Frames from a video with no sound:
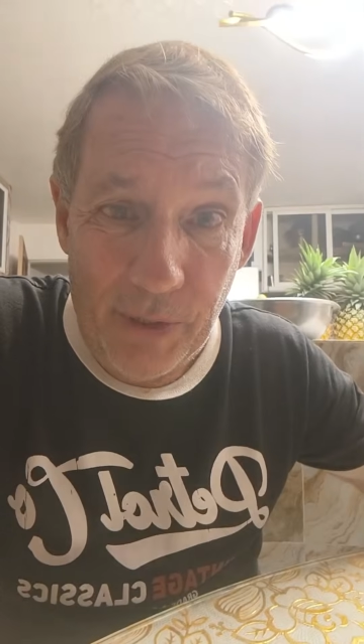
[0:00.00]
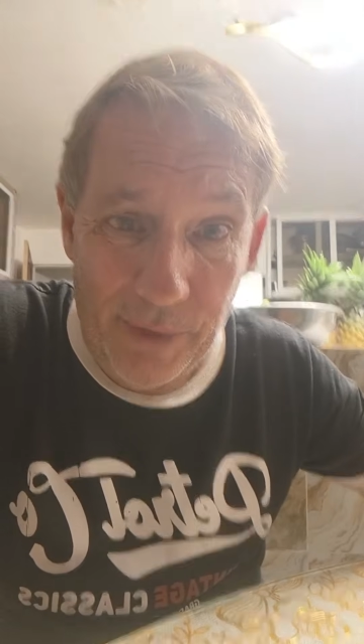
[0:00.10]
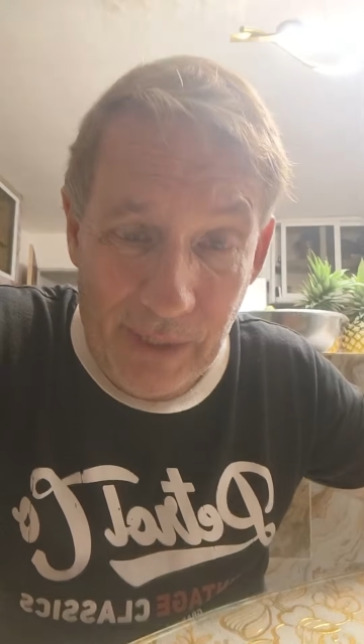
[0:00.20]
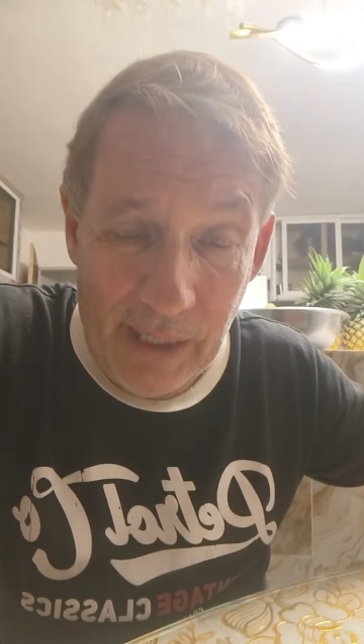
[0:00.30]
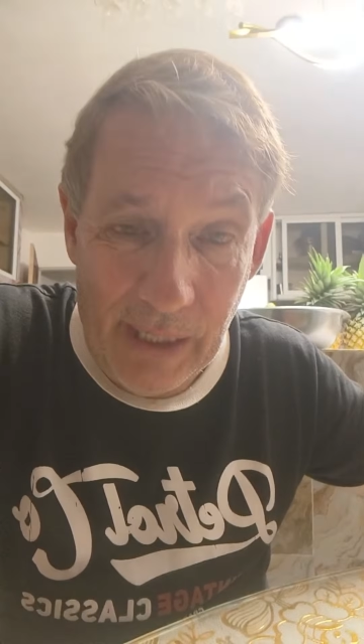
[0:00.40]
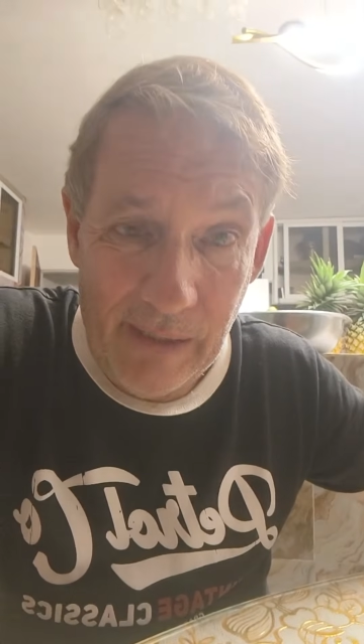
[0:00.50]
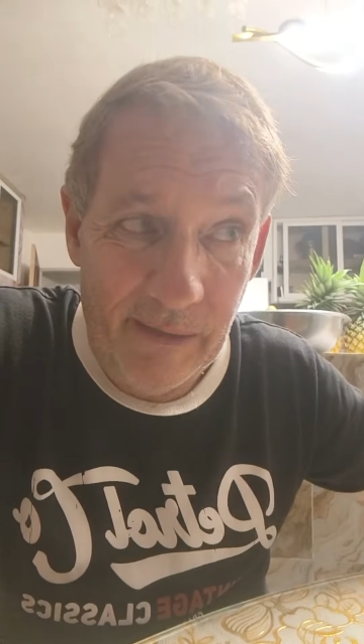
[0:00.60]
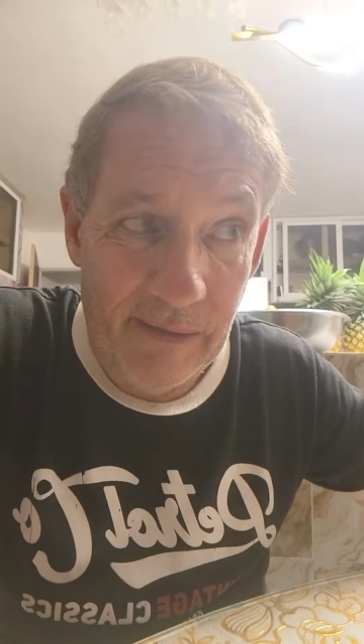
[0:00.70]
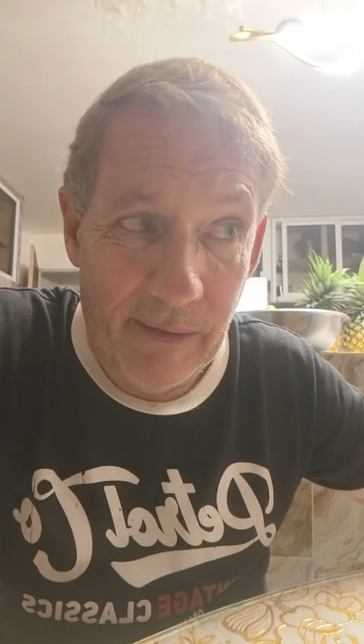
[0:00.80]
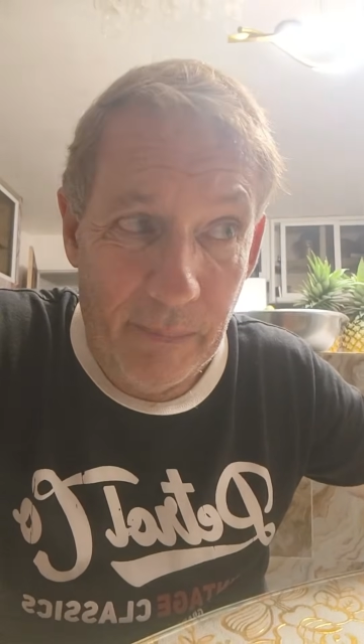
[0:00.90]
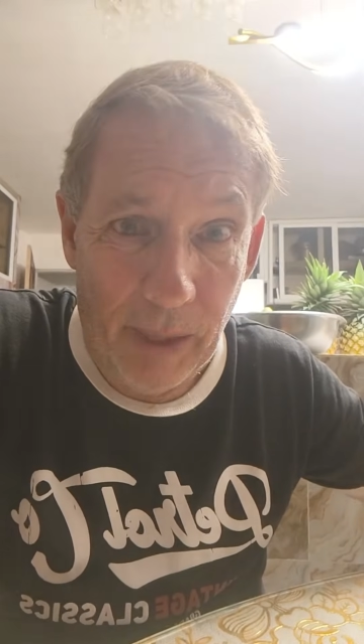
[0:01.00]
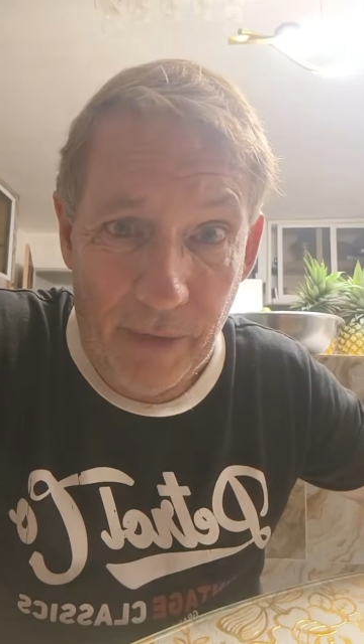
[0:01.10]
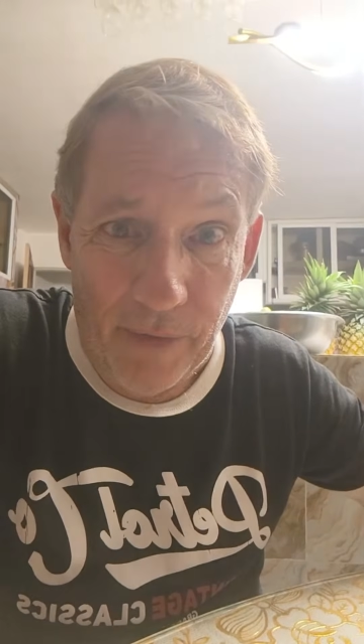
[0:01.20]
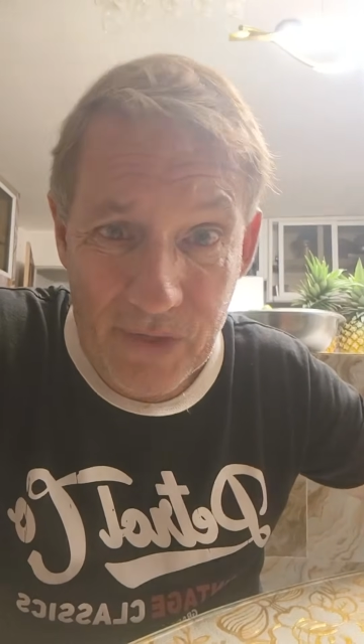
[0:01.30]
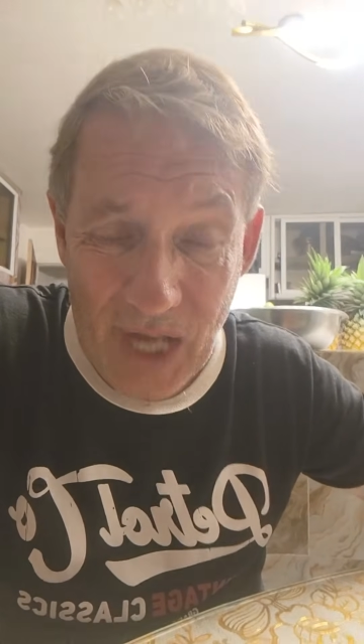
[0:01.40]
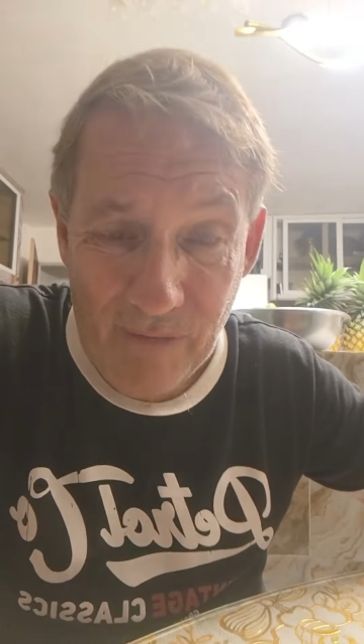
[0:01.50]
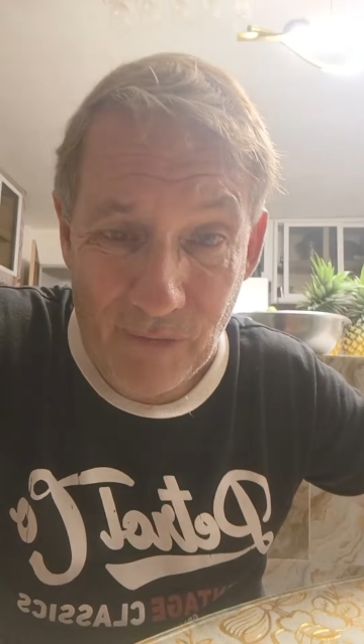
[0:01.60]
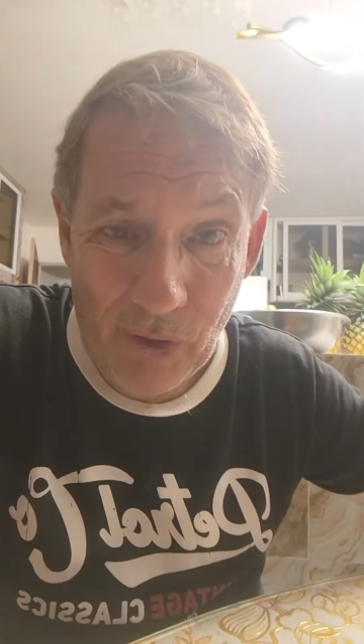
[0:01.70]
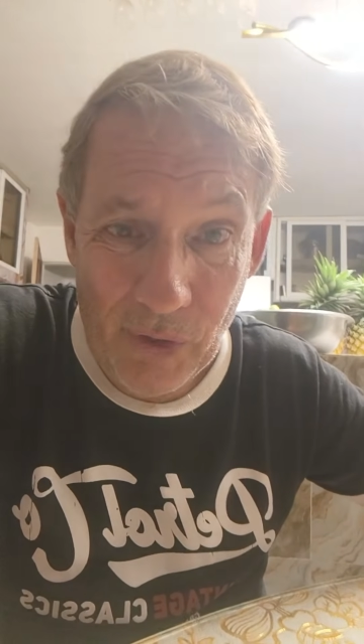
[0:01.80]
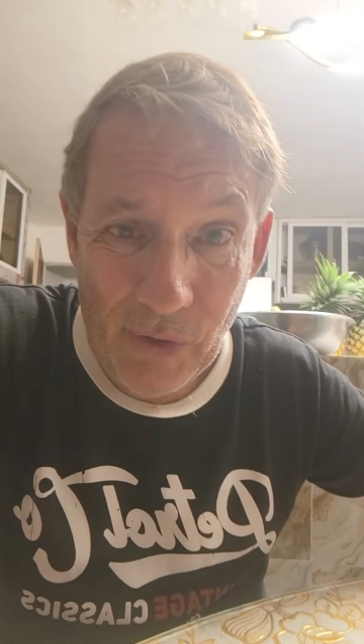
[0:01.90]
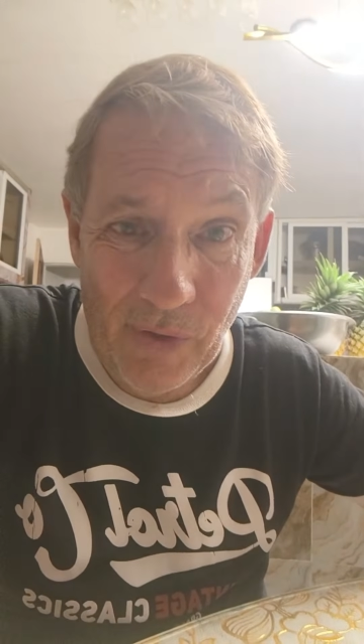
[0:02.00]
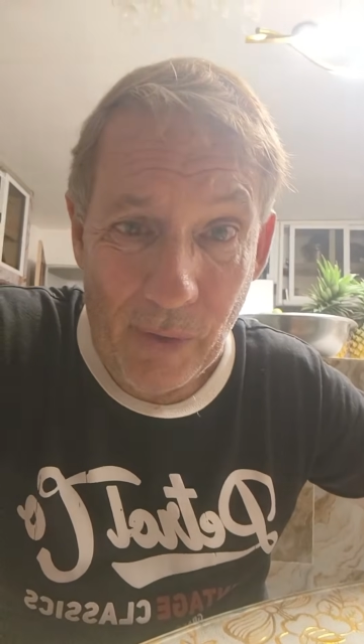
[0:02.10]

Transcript: her again. They bred her this afternoon.